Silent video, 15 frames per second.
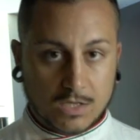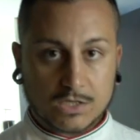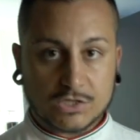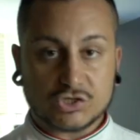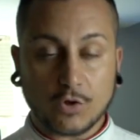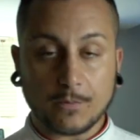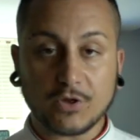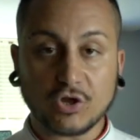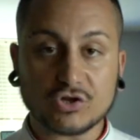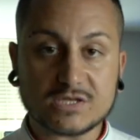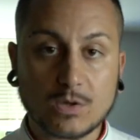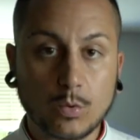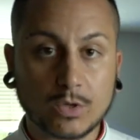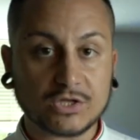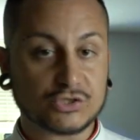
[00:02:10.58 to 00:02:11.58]
So because
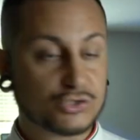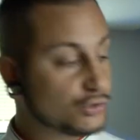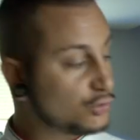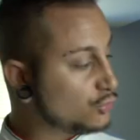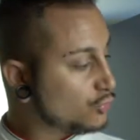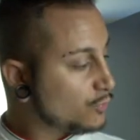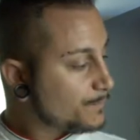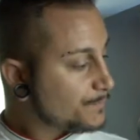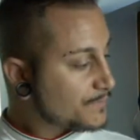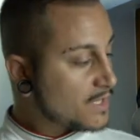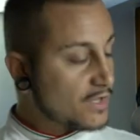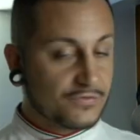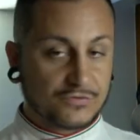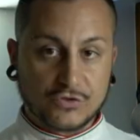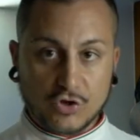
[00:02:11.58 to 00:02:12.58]
I want to do
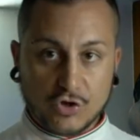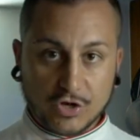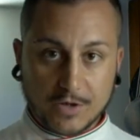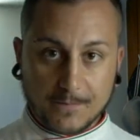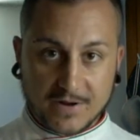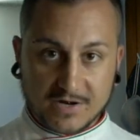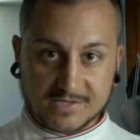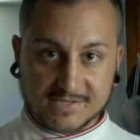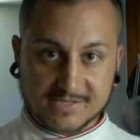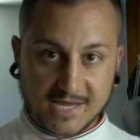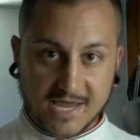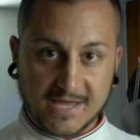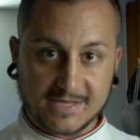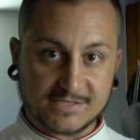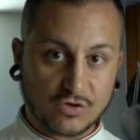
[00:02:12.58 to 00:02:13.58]

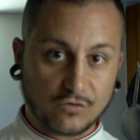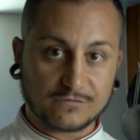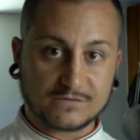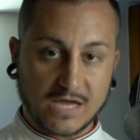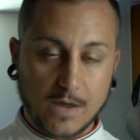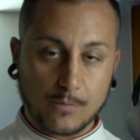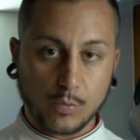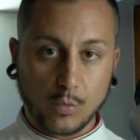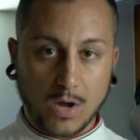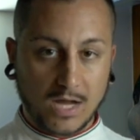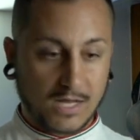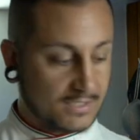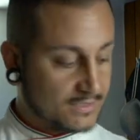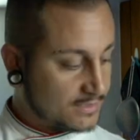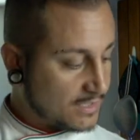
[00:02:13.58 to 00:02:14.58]
30% of type
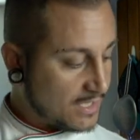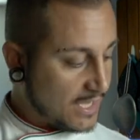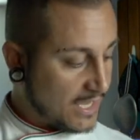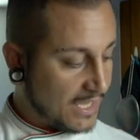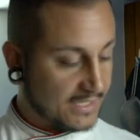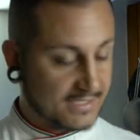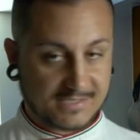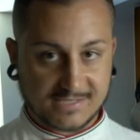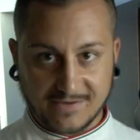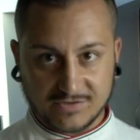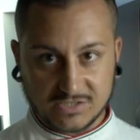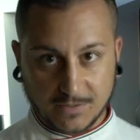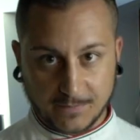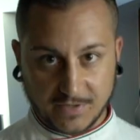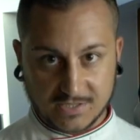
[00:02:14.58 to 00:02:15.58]
1 and
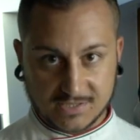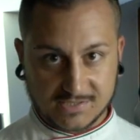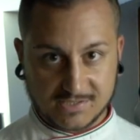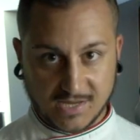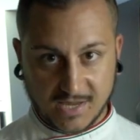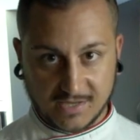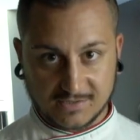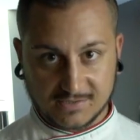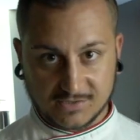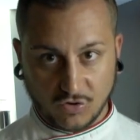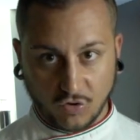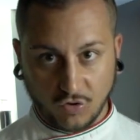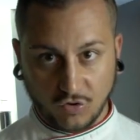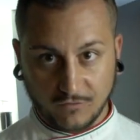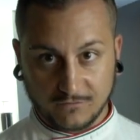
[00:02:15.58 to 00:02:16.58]
70%
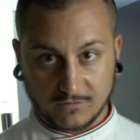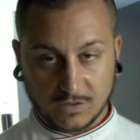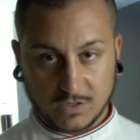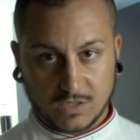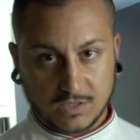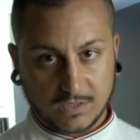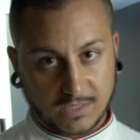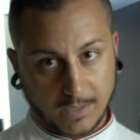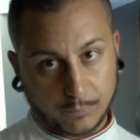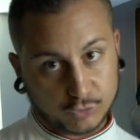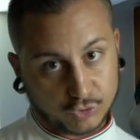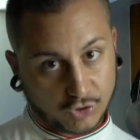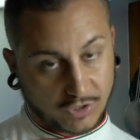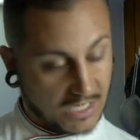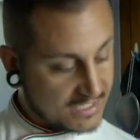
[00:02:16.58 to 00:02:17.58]
of
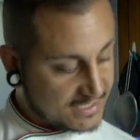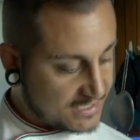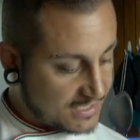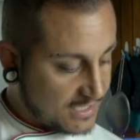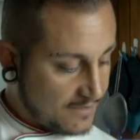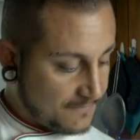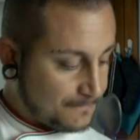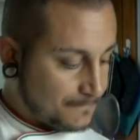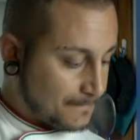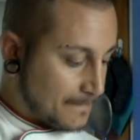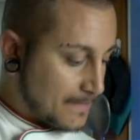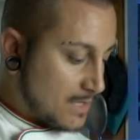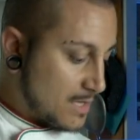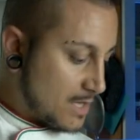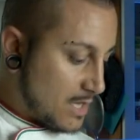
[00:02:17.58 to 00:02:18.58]
Caputo Classica,
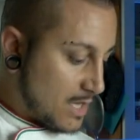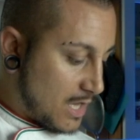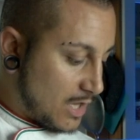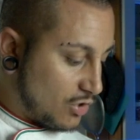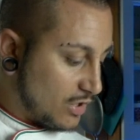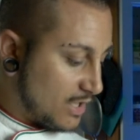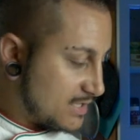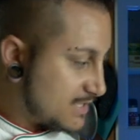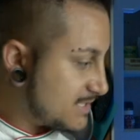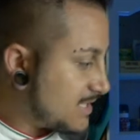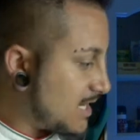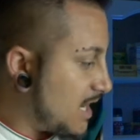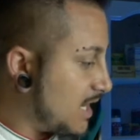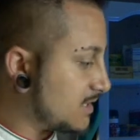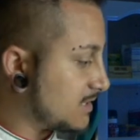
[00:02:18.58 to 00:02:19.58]
I'm gonna
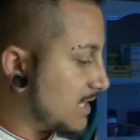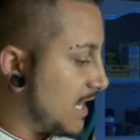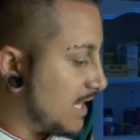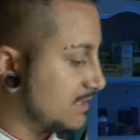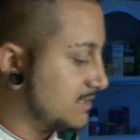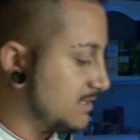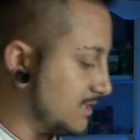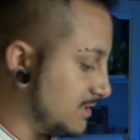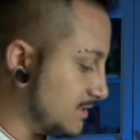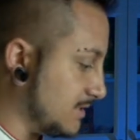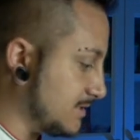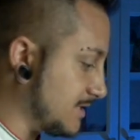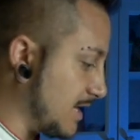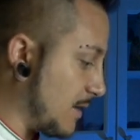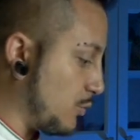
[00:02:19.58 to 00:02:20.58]
start adding the
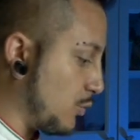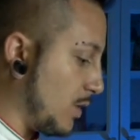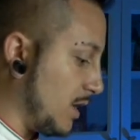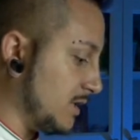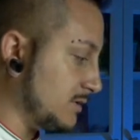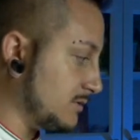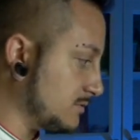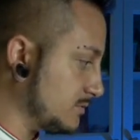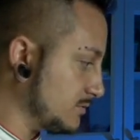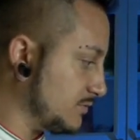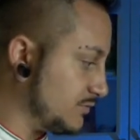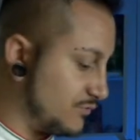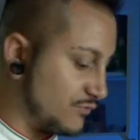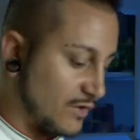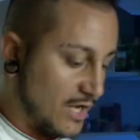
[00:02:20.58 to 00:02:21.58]
type 1,
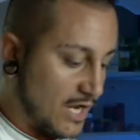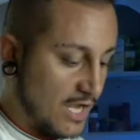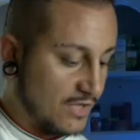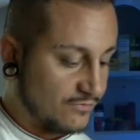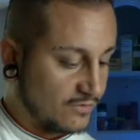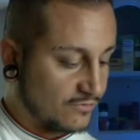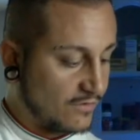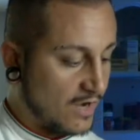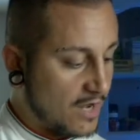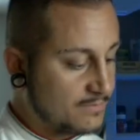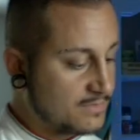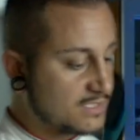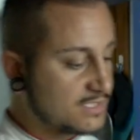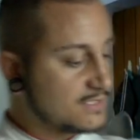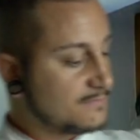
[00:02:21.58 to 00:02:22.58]
300
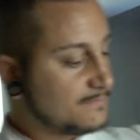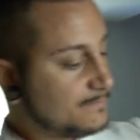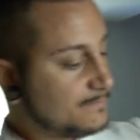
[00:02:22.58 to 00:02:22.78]
grams.